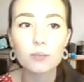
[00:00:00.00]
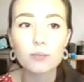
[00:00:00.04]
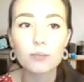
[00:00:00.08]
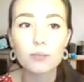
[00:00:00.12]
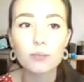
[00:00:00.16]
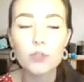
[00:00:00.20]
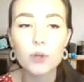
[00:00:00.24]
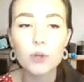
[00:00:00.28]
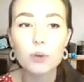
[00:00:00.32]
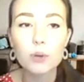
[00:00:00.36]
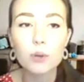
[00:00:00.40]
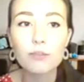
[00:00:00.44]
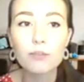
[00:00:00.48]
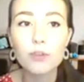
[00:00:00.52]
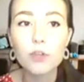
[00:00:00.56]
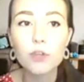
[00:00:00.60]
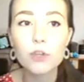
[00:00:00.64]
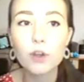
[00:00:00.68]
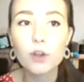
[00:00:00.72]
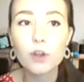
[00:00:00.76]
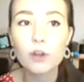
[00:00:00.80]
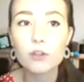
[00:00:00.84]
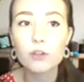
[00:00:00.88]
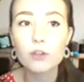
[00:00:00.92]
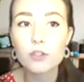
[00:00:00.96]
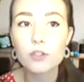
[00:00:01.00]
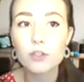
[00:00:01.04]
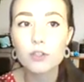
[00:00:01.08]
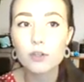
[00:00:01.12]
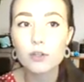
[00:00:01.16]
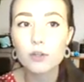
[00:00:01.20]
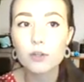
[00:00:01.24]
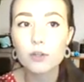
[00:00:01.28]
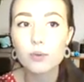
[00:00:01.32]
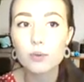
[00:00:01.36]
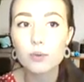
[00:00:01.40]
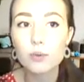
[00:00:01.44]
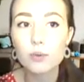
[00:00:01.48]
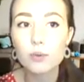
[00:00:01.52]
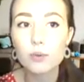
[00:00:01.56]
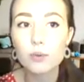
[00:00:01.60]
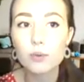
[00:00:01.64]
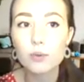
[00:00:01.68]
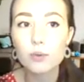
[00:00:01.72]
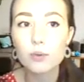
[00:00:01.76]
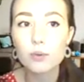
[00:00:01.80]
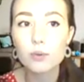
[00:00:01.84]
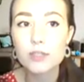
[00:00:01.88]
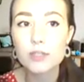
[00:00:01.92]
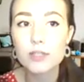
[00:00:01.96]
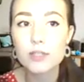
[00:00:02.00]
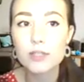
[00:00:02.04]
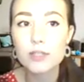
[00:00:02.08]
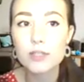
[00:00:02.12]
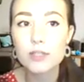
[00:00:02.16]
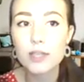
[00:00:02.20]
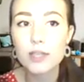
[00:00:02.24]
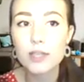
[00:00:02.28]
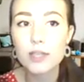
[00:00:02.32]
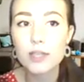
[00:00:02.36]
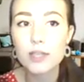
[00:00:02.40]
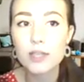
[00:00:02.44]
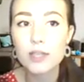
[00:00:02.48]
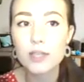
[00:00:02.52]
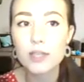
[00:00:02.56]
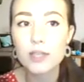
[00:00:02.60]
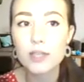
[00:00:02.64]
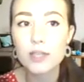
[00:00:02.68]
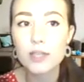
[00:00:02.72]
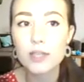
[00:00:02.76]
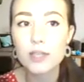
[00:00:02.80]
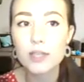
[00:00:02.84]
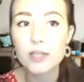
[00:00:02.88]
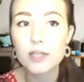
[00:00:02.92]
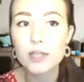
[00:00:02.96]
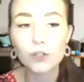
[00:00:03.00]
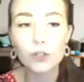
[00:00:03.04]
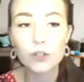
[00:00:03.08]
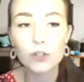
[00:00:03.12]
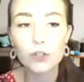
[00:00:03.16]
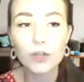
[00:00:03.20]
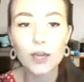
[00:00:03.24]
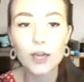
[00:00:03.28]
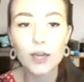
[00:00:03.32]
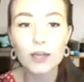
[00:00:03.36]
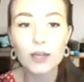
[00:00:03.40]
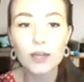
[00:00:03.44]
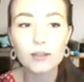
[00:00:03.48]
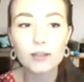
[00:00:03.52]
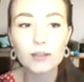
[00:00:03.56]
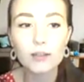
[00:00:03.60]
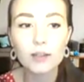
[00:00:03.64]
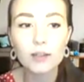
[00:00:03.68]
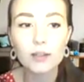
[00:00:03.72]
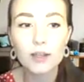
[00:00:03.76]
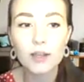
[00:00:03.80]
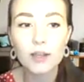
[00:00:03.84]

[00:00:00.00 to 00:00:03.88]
So if you go to cells.org.uk,